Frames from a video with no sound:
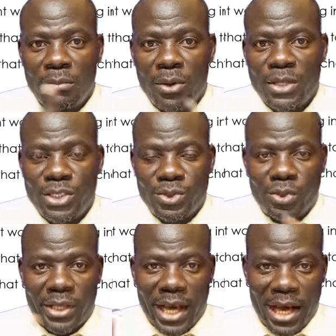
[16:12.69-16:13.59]
point
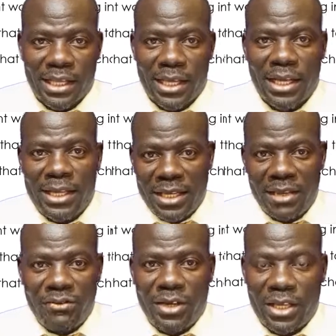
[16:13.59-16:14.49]
to the other,
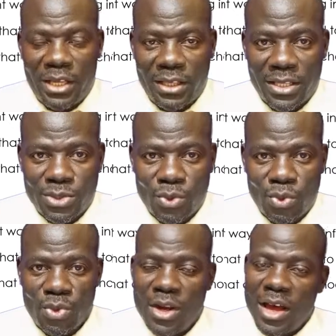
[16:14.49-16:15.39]
even in the
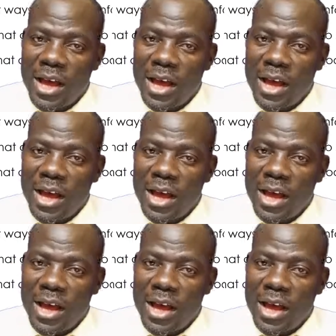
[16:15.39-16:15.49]
school.